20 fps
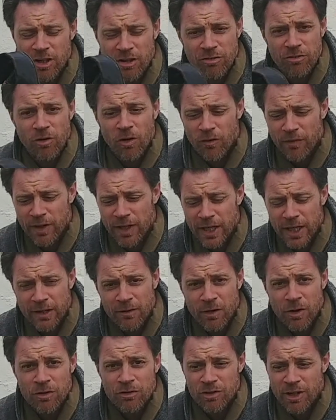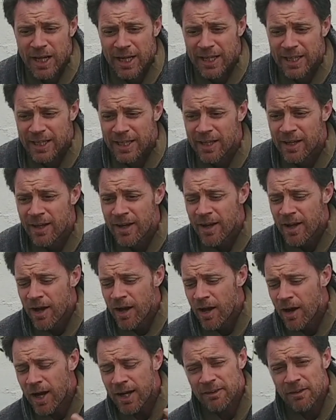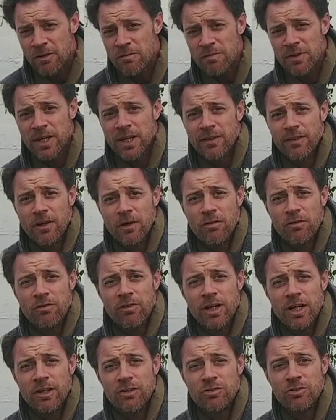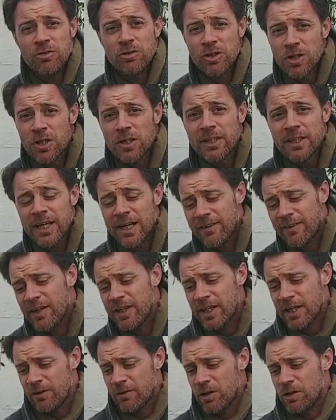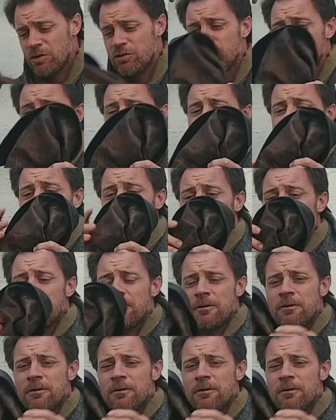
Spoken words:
It's not the hero jacket. I don't think in those days you could get the hero jacket.